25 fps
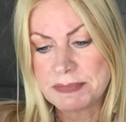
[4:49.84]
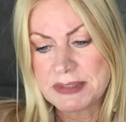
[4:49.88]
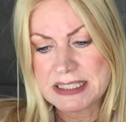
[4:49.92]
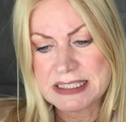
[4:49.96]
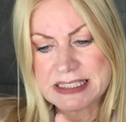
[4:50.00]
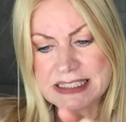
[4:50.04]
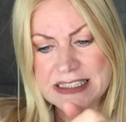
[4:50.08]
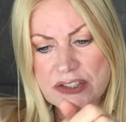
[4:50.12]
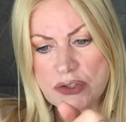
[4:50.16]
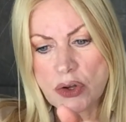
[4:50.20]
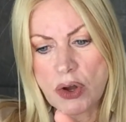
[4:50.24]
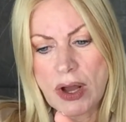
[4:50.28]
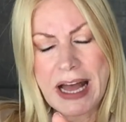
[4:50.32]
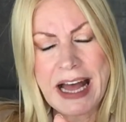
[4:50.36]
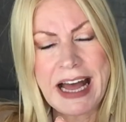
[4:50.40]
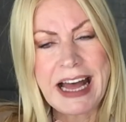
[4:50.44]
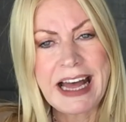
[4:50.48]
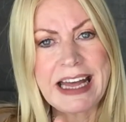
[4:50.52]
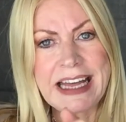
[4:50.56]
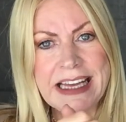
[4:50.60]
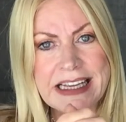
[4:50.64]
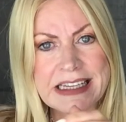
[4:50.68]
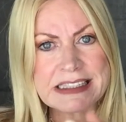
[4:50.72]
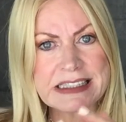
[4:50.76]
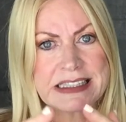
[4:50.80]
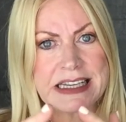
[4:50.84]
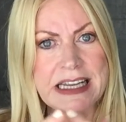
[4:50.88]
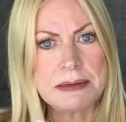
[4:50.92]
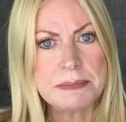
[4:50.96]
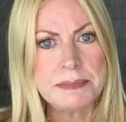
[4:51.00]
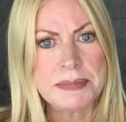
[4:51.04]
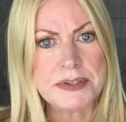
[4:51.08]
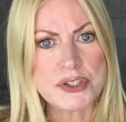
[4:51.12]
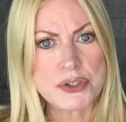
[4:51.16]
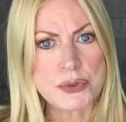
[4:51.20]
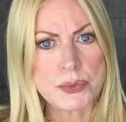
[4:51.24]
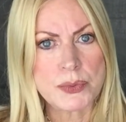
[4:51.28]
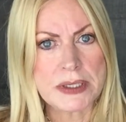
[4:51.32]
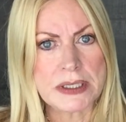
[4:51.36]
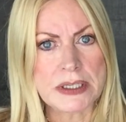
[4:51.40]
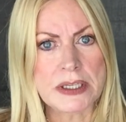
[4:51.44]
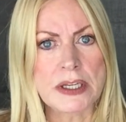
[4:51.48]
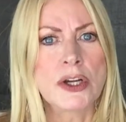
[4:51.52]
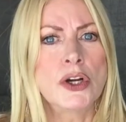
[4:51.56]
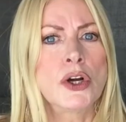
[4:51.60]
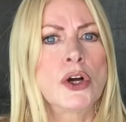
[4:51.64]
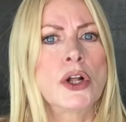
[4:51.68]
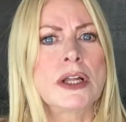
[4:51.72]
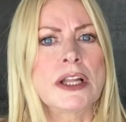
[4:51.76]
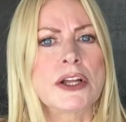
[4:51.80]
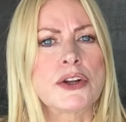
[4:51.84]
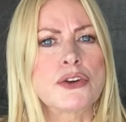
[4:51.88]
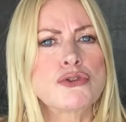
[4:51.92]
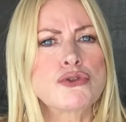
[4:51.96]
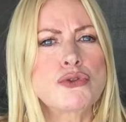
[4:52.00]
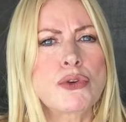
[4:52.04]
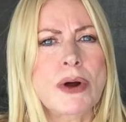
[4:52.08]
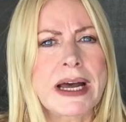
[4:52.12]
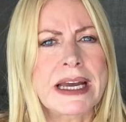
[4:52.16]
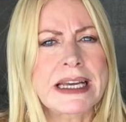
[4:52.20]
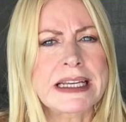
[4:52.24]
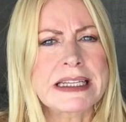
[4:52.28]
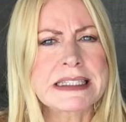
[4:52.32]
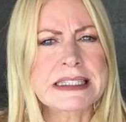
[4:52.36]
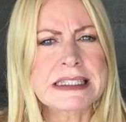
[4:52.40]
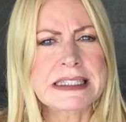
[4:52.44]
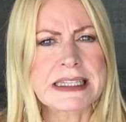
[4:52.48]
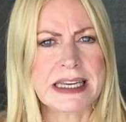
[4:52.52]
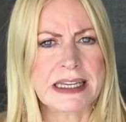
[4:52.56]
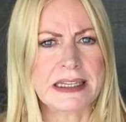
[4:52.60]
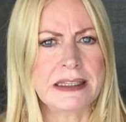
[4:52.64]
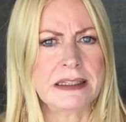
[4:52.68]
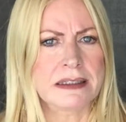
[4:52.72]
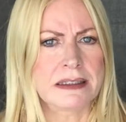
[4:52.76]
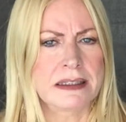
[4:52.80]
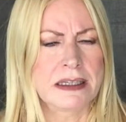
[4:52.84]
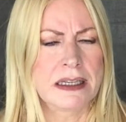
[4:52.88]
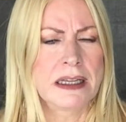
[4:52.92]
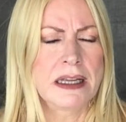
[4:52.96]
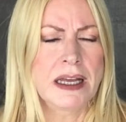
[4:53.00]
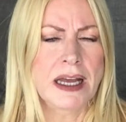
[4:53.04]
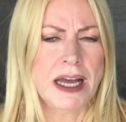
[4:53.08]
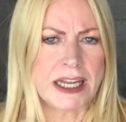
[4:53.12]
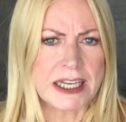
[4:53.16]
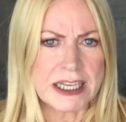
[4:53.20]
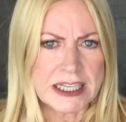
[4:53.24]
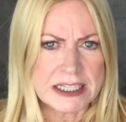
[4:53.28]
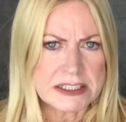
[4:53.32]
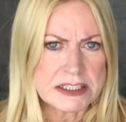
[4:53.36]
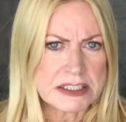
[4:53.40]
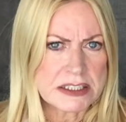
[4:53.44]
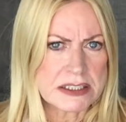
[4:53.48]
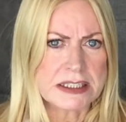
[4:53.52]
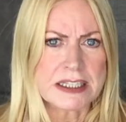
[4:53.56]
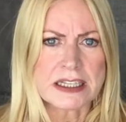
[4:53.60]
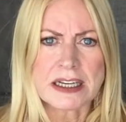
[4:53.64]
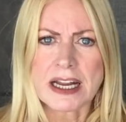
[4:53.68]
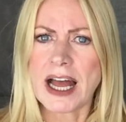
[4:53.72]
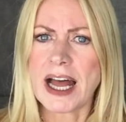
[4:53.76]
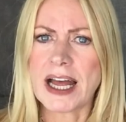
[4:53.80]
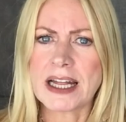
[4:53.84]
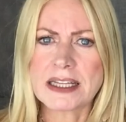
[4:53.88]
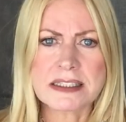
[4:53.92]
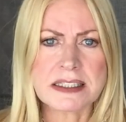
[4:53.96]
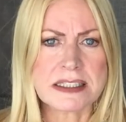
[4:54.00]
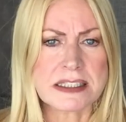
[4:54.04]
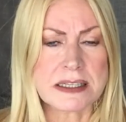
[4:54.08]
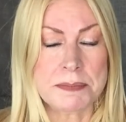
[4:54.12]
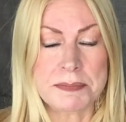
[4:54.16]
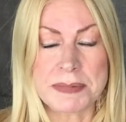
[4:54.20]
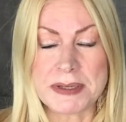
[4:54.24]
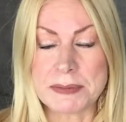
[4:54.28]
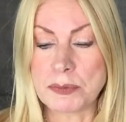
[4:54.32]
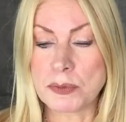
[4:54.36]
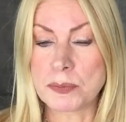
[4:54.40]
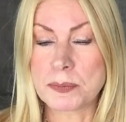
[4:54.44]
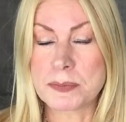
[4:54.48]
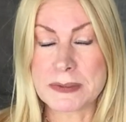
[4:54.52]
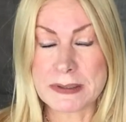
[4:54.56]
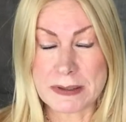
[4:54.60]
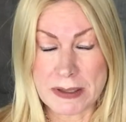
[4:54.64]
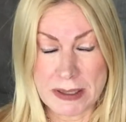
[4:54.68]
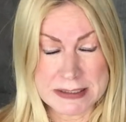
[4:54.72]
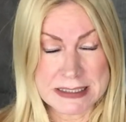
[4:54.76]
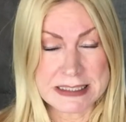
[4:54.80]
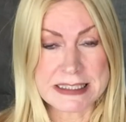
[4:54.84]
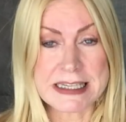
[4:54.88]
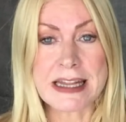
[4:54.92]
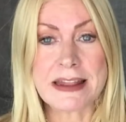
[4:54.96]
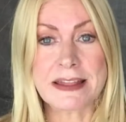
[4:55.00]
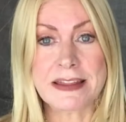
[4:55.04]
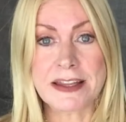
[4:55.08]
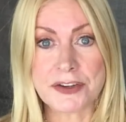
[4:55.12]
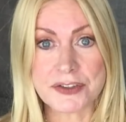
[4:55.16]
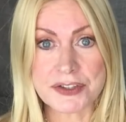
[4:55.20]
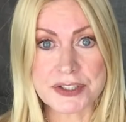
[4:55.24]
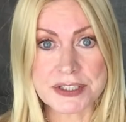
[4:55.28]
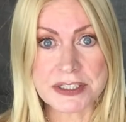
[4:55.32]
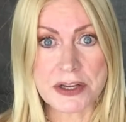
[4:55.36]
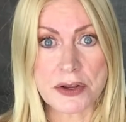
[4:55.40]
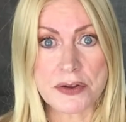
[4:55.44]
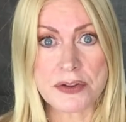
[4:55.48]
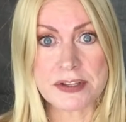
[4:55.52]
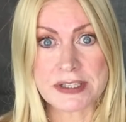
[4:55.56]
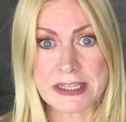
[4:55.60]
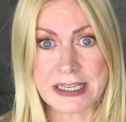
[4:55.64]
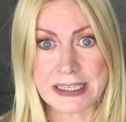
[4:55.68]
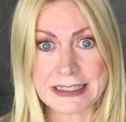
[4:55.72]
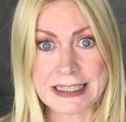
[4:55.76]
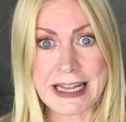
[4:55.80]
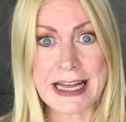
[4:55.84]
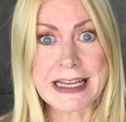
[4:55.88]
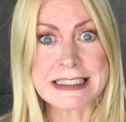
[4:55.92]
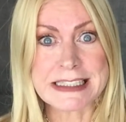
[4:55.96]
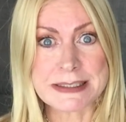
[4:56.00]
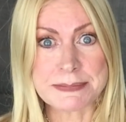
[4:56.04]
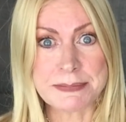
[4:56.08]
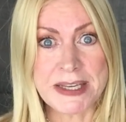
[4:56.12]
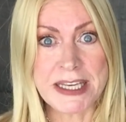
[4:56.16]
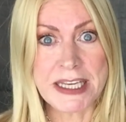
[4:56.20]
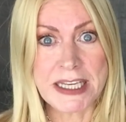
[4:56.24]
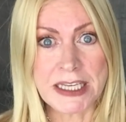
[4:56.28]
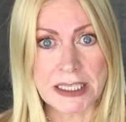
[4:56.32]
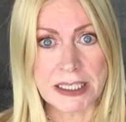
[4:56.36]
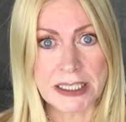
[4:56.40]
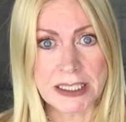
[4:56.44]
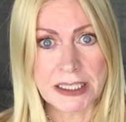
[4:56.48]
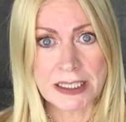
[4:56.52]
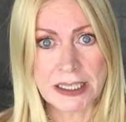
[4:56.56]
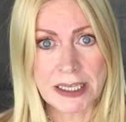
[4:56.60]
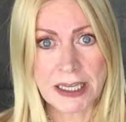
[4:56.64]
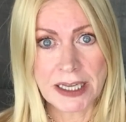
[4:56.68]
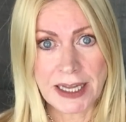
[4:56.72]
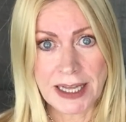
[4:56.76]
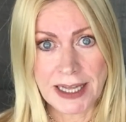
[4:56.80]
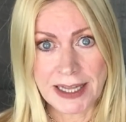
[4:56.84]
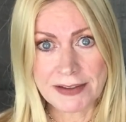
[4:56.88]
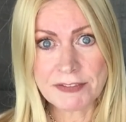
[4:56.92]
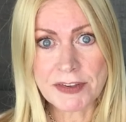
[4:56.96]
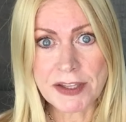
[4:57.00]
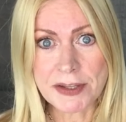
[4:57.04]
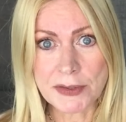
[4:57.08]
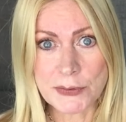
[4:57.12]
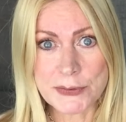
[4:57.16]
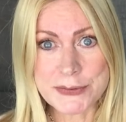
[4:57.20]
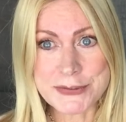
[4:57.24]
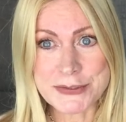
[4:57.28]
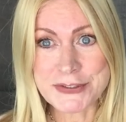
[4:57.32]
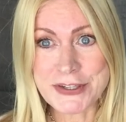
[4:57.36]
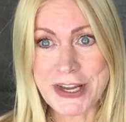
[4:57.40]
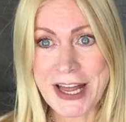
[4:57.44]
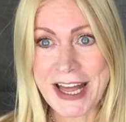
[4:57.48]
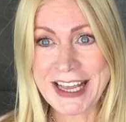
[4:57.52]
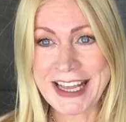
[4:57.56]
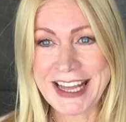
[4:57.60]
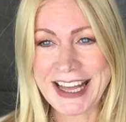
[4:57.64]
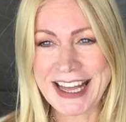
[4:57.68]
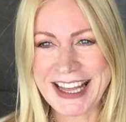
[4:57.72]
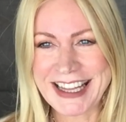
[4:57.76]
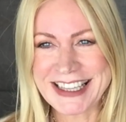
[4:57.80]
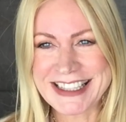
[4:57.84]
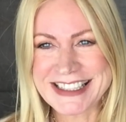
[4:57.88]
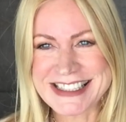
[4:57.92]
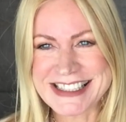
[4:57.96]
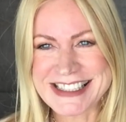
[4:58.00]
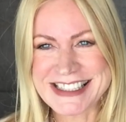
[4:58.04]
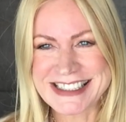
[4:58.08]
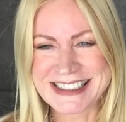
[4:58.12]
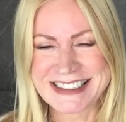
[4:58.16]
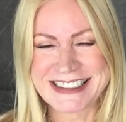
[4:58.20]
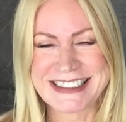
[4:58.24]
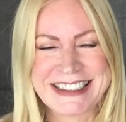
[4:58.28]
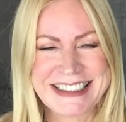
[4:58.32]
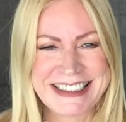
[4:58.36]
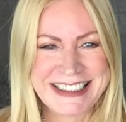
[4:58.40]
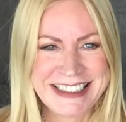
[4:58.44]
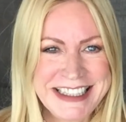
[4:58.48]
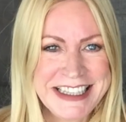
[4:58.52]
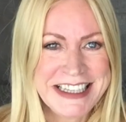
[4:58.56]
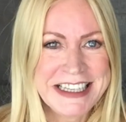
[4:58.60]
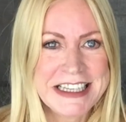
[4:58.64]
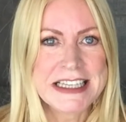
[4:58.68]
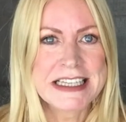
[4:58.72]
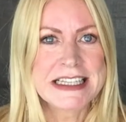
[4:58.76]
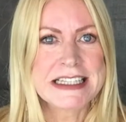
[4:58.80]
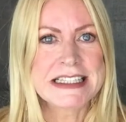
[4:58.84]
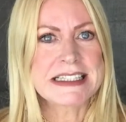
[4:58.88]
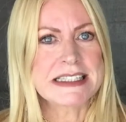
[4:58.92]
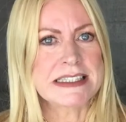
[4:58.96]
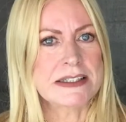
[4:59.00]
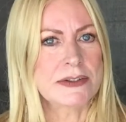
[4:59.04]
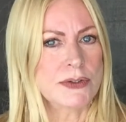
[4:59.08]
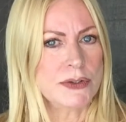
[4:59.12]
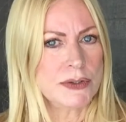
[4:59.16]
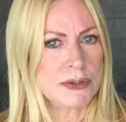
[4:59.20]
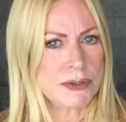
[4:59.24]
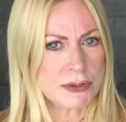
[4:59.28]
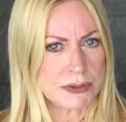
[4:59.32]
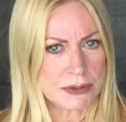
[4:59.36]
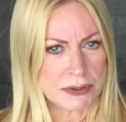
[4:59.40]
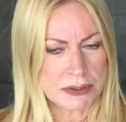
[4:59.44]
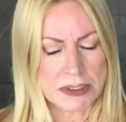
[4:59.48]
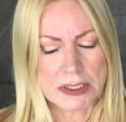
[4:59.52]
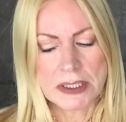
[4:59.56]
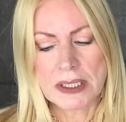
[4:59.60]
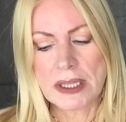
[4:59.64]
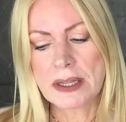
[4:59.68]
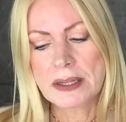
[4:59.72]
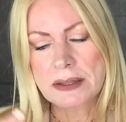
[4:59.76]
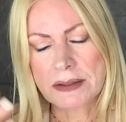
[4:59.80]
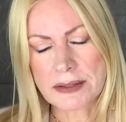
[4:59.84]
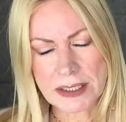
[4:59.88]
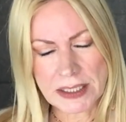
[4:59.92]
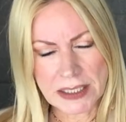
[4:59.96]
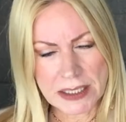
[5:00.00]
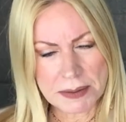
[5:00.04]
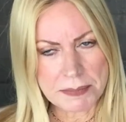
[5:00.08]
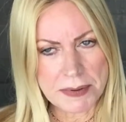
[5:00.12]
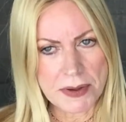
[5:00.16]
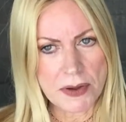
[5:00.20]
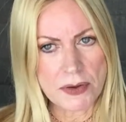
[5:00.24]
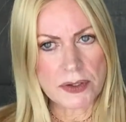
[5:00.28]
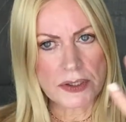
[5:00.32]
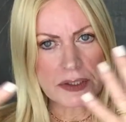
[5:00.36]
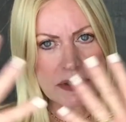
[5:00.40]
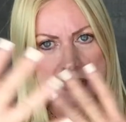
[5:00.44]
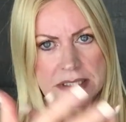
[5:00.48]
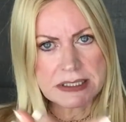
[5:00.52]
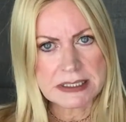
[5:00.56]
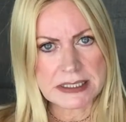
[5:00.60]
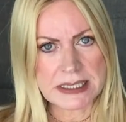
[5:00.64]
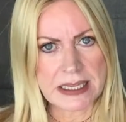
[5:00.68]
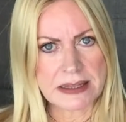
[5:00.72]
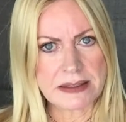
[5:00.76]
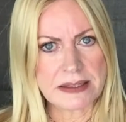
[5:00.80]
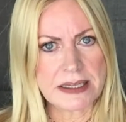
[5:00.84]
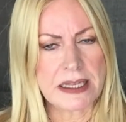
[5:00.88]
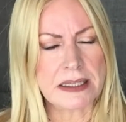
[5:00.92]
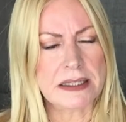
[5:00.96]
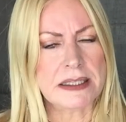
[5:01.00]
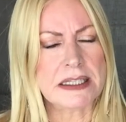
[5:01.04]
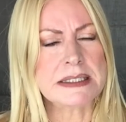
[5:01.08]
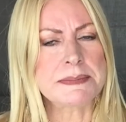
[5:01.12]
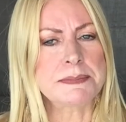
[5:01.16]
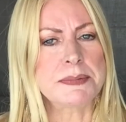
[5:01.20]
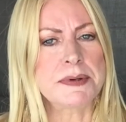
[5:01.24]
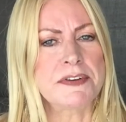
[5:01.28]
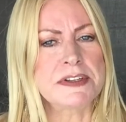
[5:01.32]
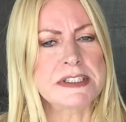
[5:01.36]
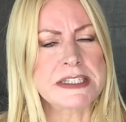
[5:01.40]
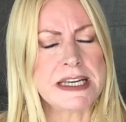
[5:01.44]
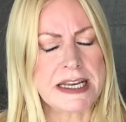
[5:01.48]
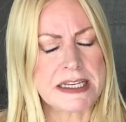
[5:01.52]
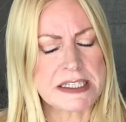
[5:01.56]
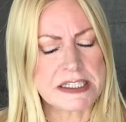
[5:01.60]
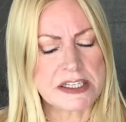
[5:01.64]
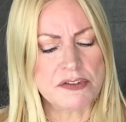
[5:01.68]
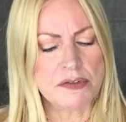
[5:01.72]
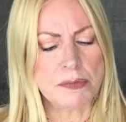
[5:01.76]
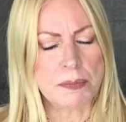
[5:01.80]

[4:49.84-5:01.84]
sort of hacks in between, like dry skin, and it's your hands. Some people will be sitting there just now thinking, that's me, I've got those dry hands. So Think about your skin then, this protective